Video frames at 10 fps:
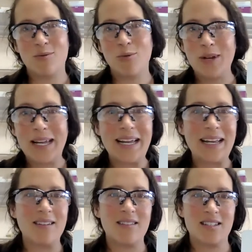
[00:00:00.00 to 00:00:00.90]

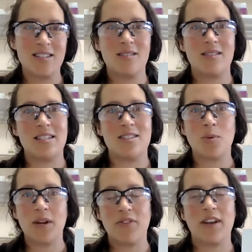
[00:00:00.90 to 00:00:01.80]
read this
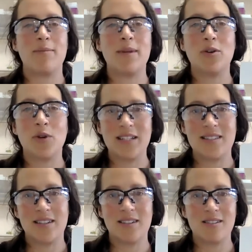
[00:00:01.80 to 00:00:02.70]
25 mil grad
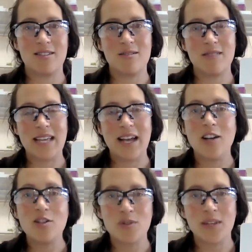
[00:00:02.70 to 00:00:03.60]
cylinder to the
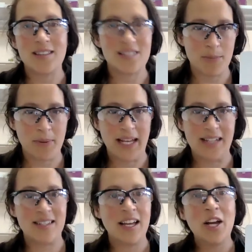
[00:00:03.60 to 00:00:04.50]
hundredths
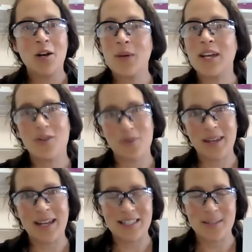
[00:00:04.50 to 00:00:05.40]
place. We can only
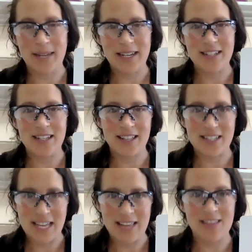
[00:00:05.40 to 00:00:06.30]
guesstimate it to the
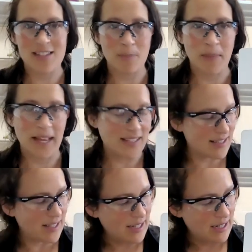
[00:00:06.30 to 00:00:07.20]
tenths
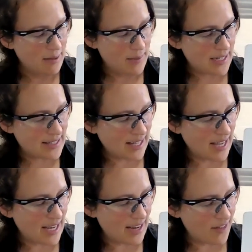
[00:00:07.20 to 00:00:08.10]
place, because
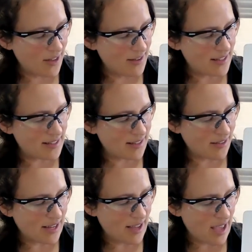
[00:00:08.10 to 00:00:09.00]
again, even though this is
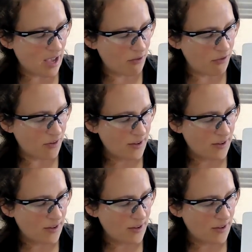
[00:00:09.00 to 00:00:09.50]
a half